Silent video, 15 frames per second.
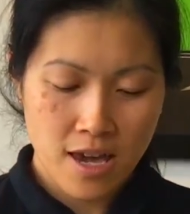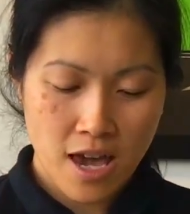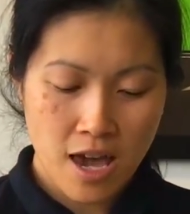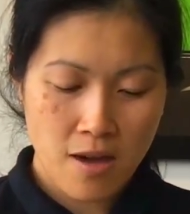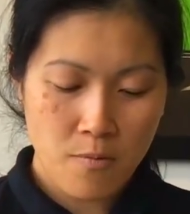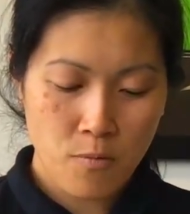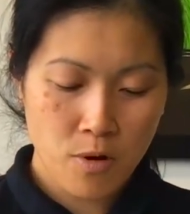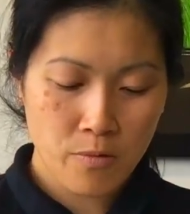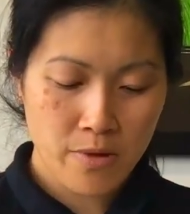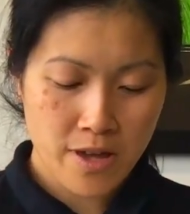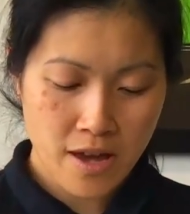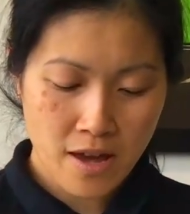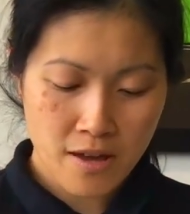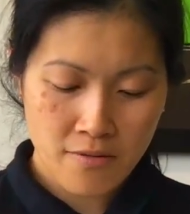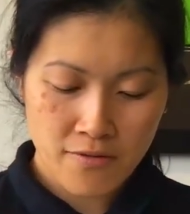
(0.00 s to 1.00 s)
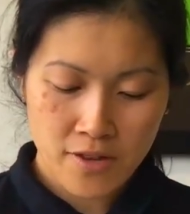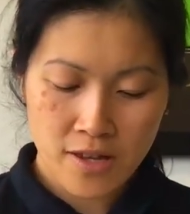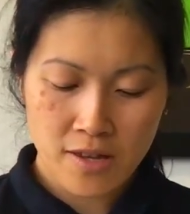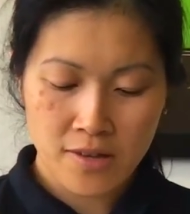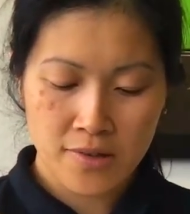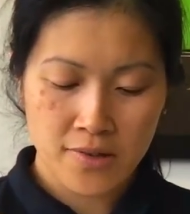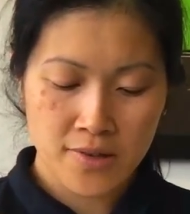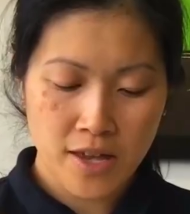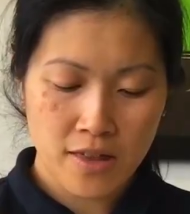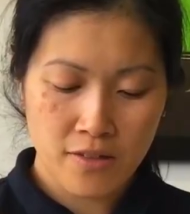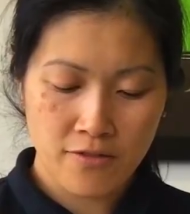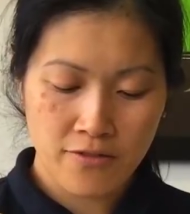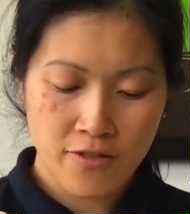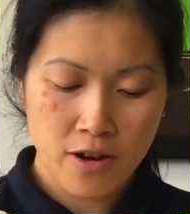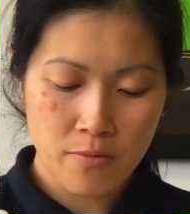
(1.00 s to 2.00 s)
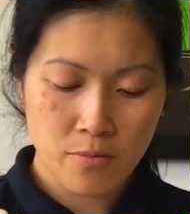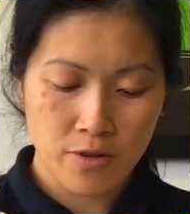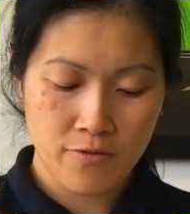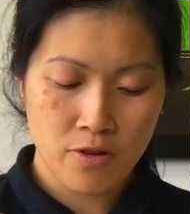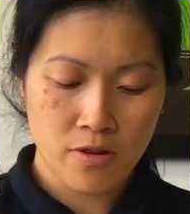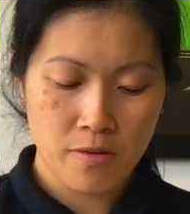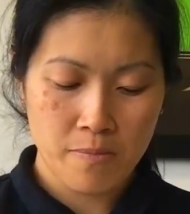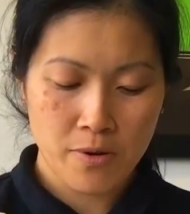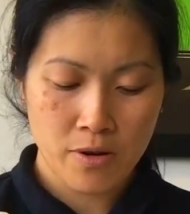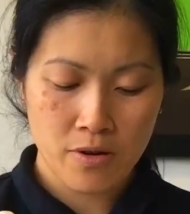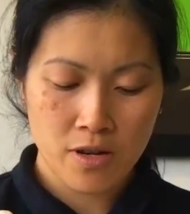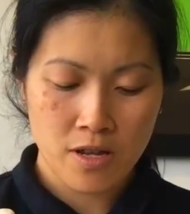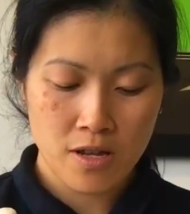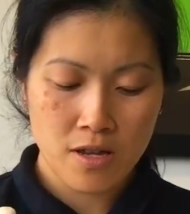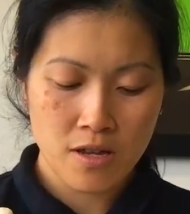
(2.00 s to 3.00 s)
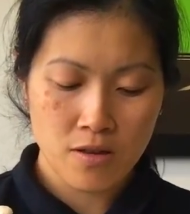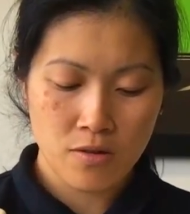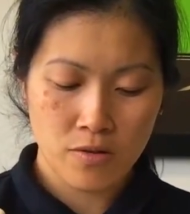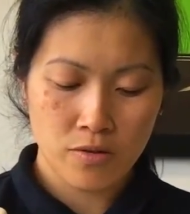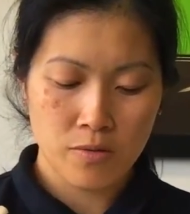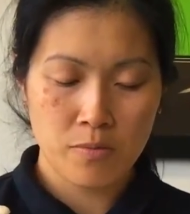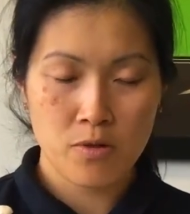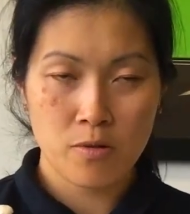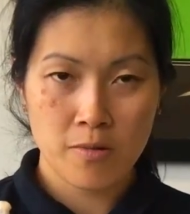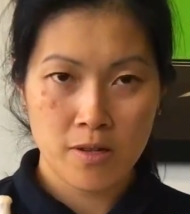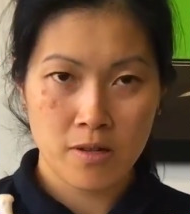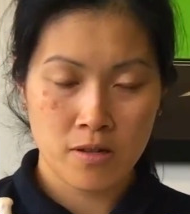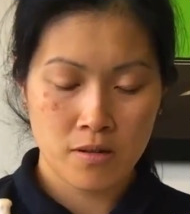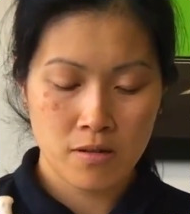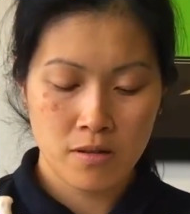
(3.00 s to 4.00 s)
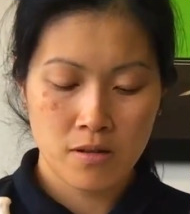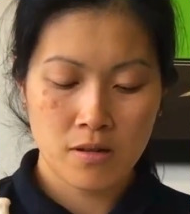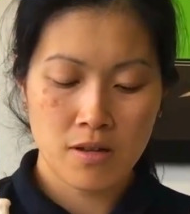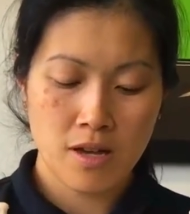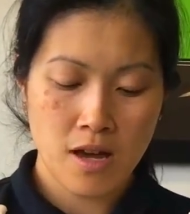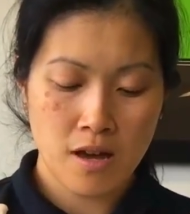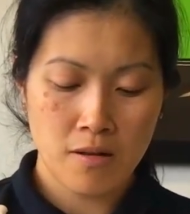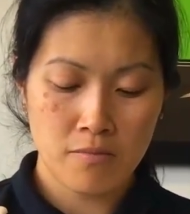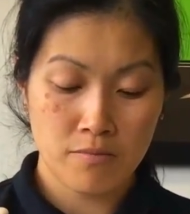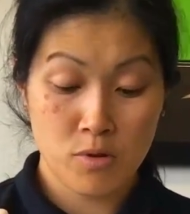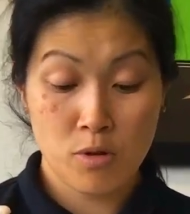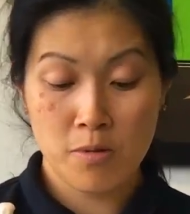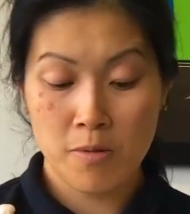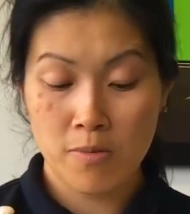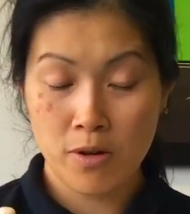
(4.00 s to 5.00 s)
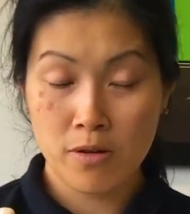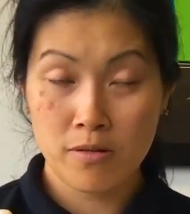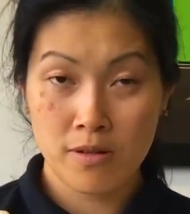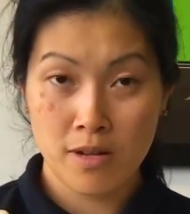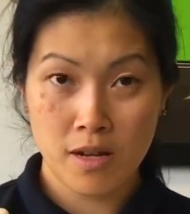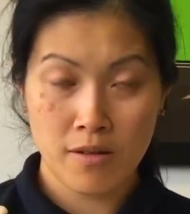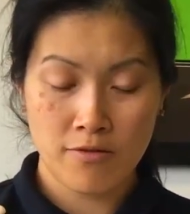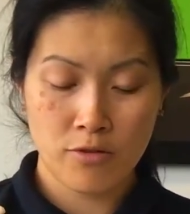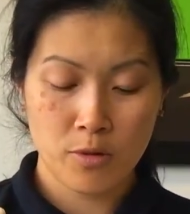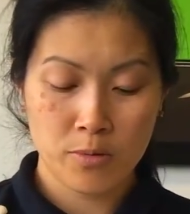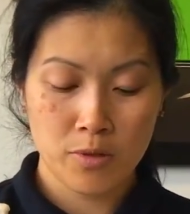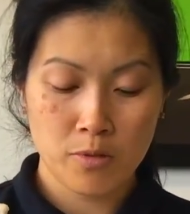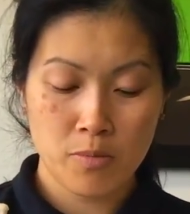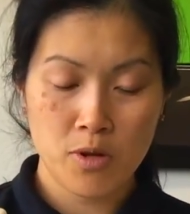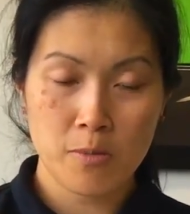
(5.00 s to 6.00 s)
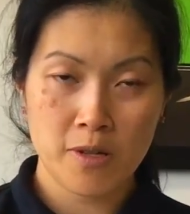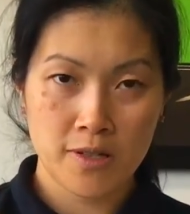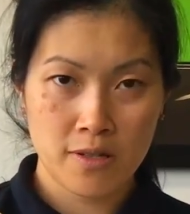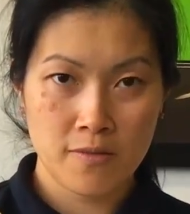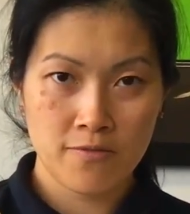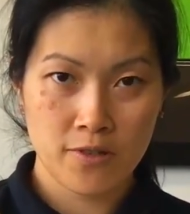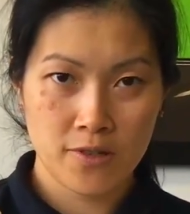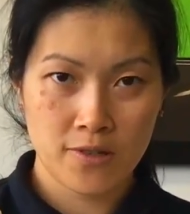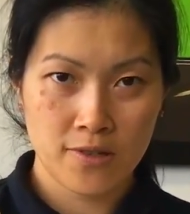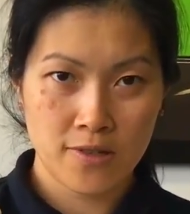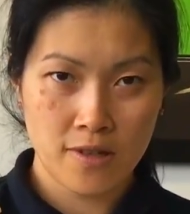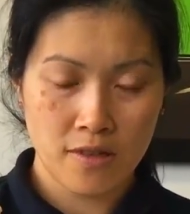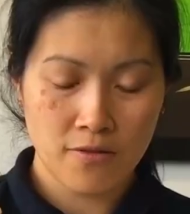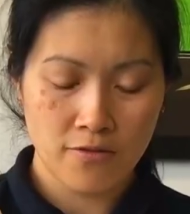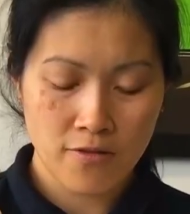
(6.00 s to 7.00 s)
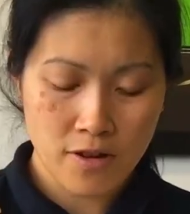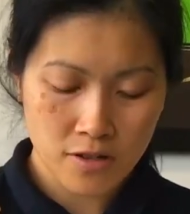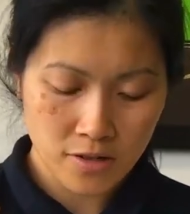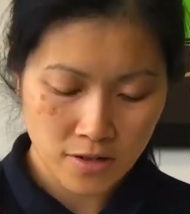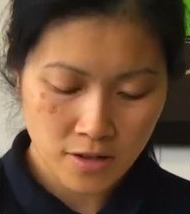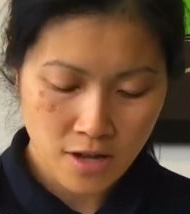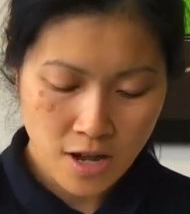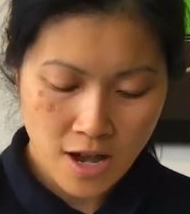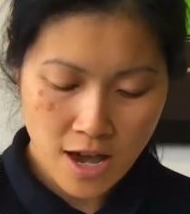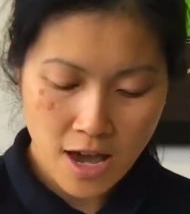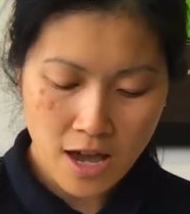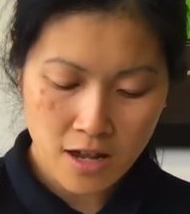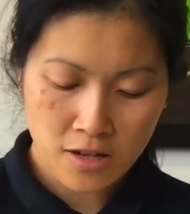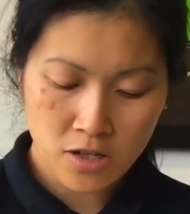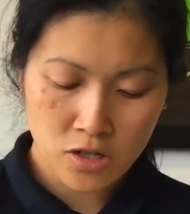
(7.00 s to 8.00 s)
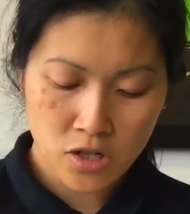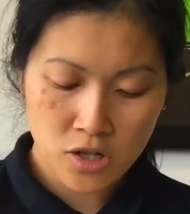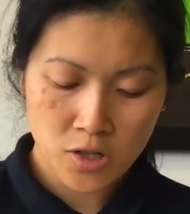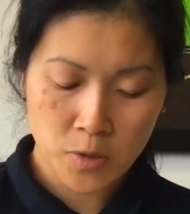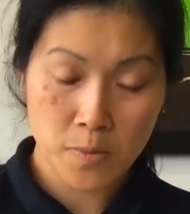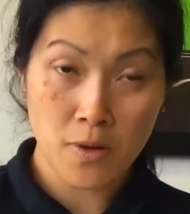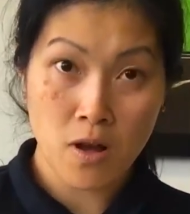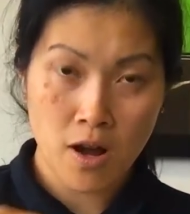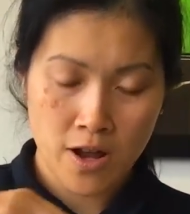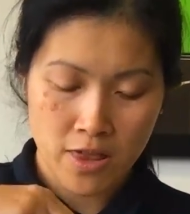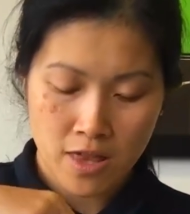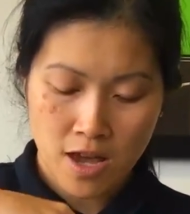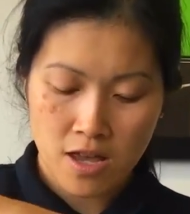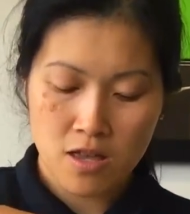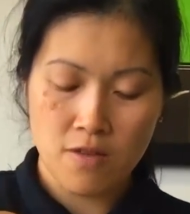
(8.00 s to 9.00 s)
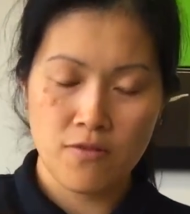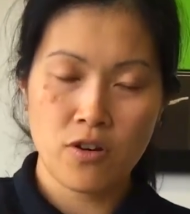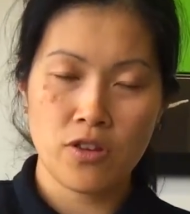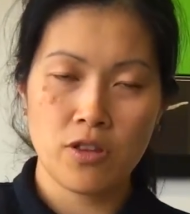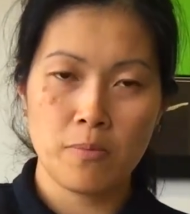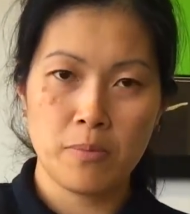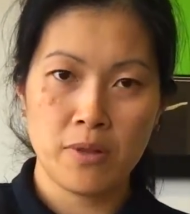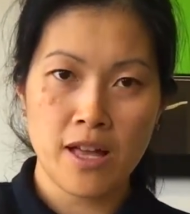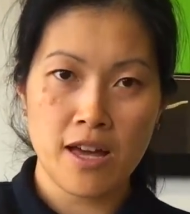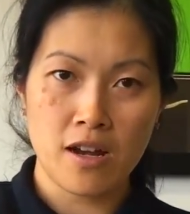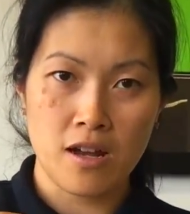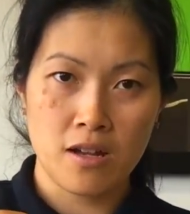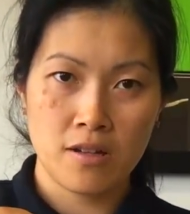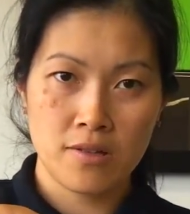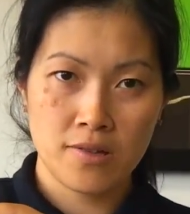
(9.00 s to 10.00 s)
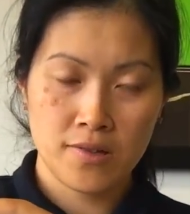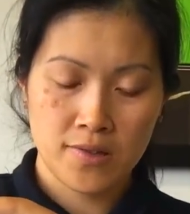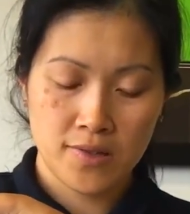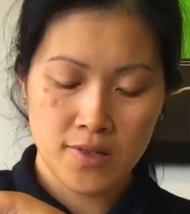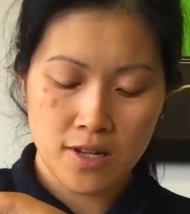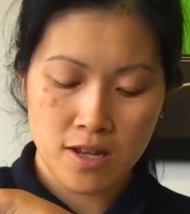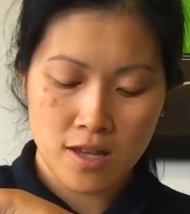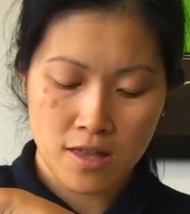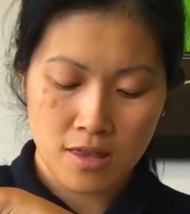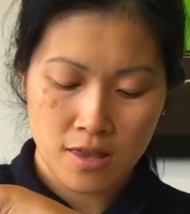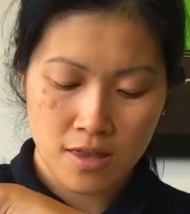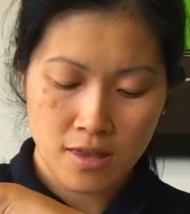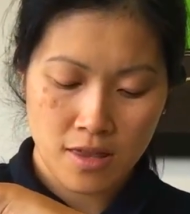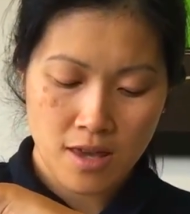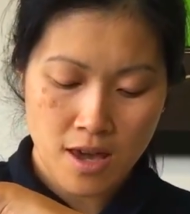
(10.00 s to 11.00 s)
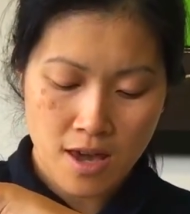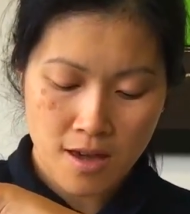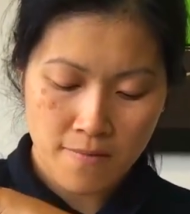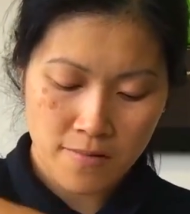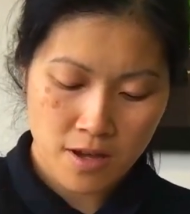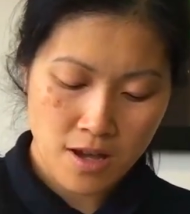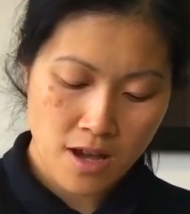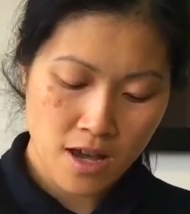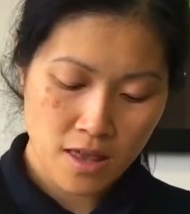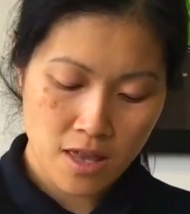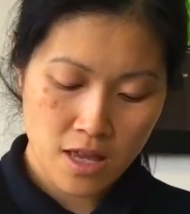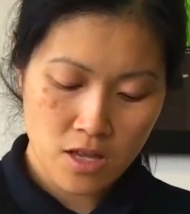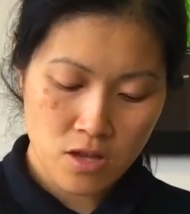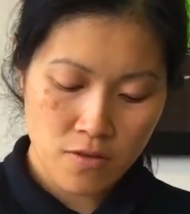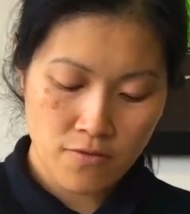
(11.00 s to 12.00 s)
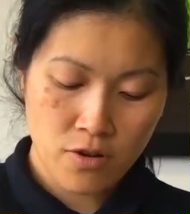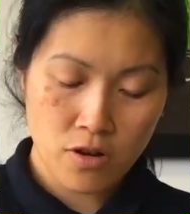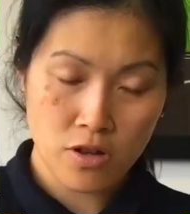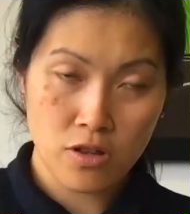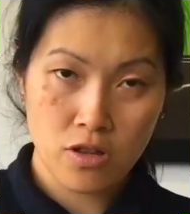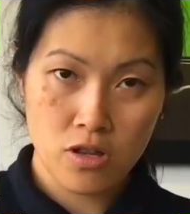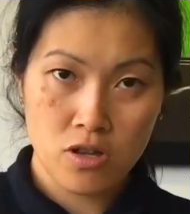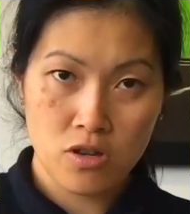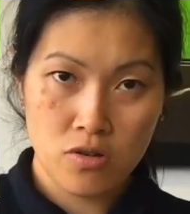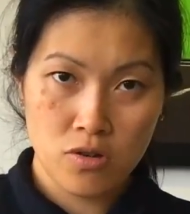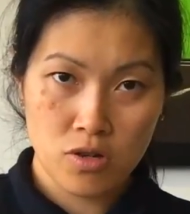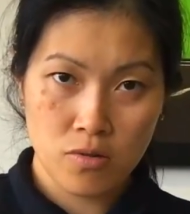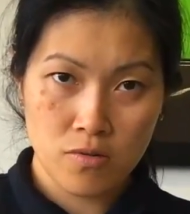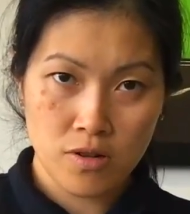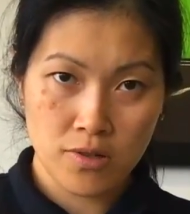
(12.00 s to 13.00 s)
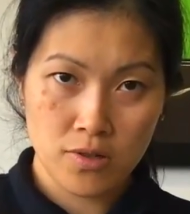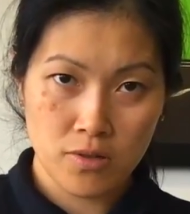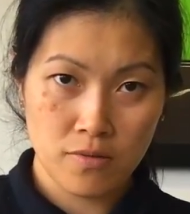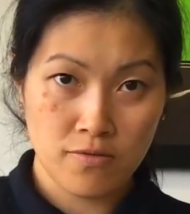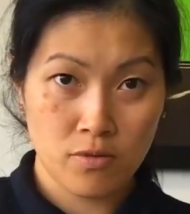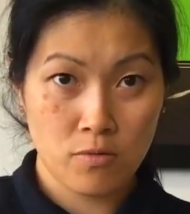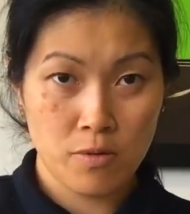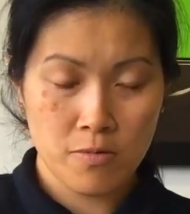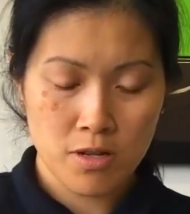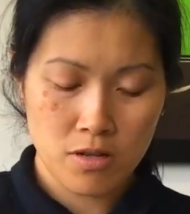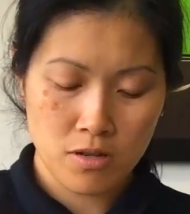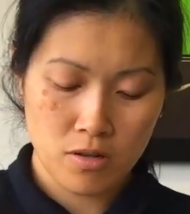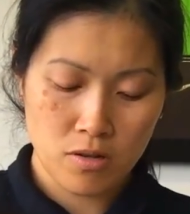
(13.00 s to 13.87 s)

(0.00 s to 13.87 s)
and what we have is at the front we've got a bone here called the pubic bone, and it forms the pubic symphysis at the front, and just behind that you've got the bladder sitting there. Then you've got the uterus for women